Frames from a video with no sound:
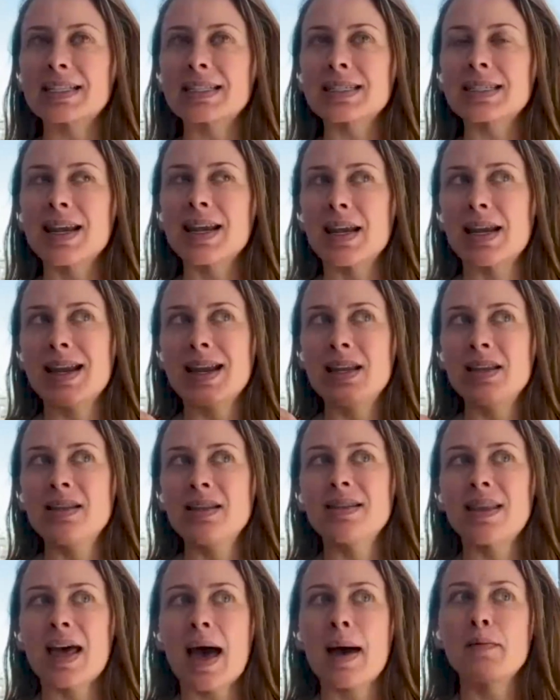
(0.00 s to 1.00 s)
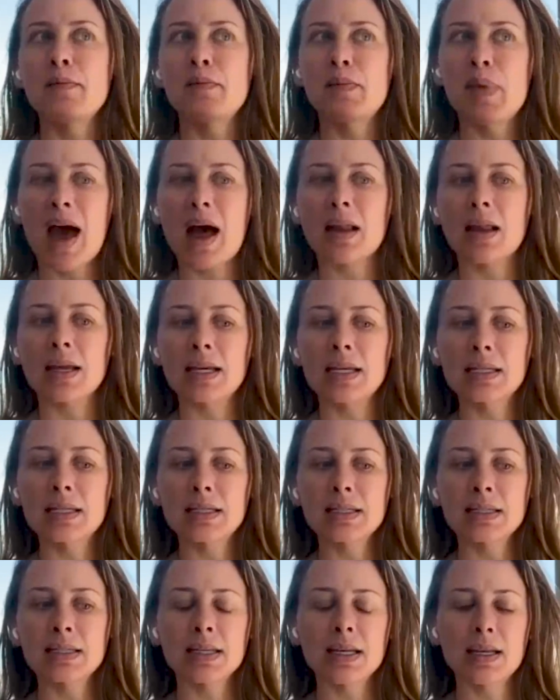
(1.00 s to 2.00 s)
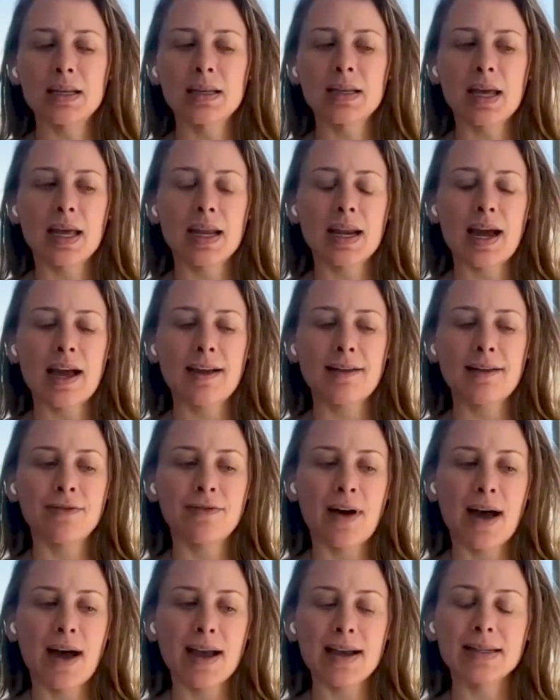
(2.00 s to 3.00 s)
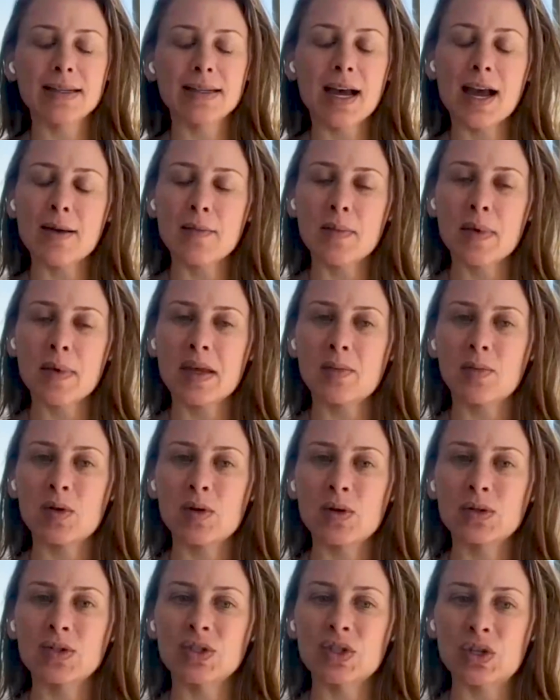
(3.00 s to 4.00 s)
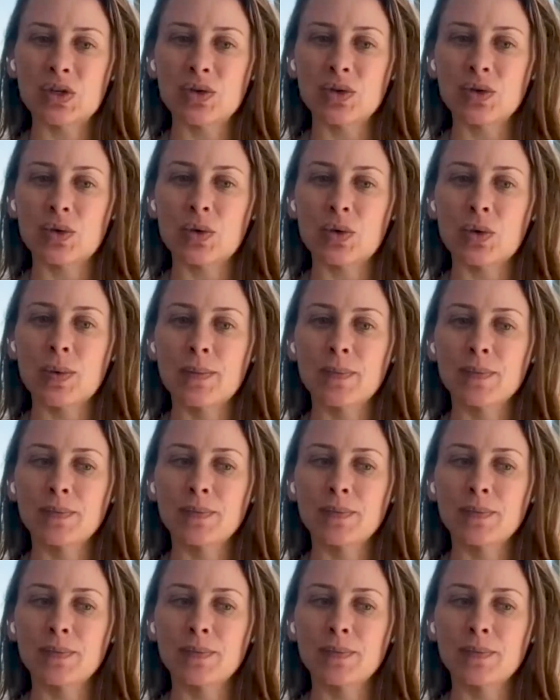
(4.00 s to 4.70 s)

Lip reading: it's in that balance that I find I'm able to